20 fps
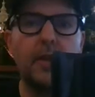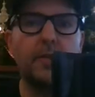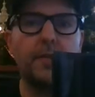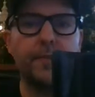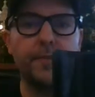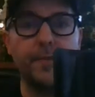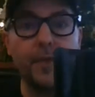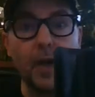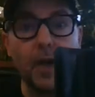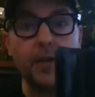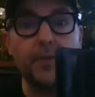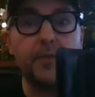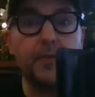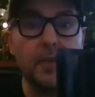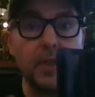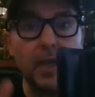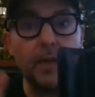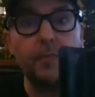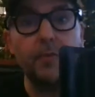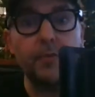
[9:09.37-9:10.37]
five
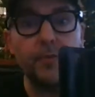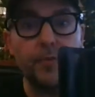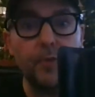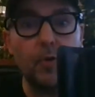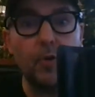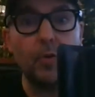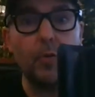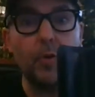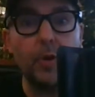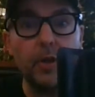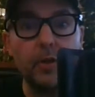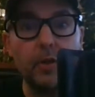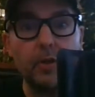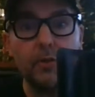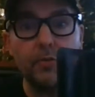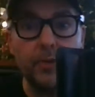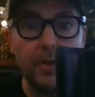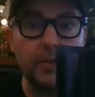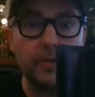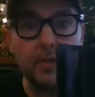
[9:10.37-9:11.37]
steps forward,
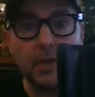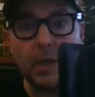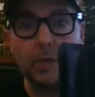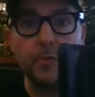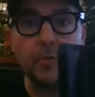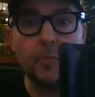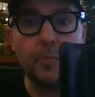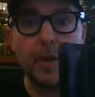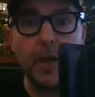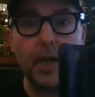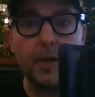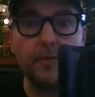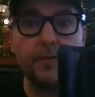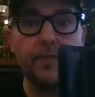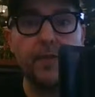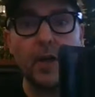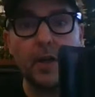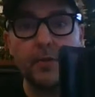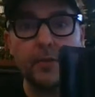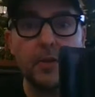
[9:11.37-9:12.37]
three steps back,
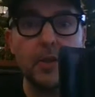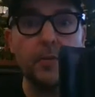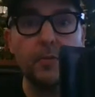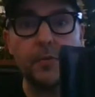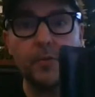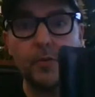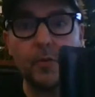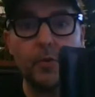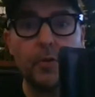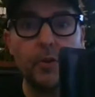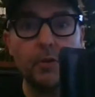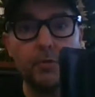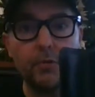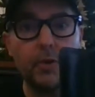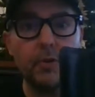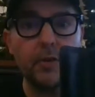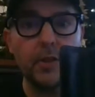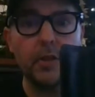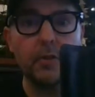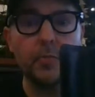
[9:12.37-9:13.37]
five steps forward, three
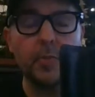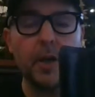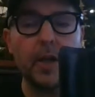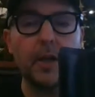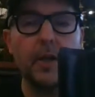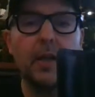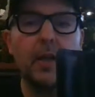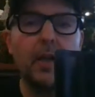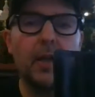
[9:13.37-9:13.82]
steps back.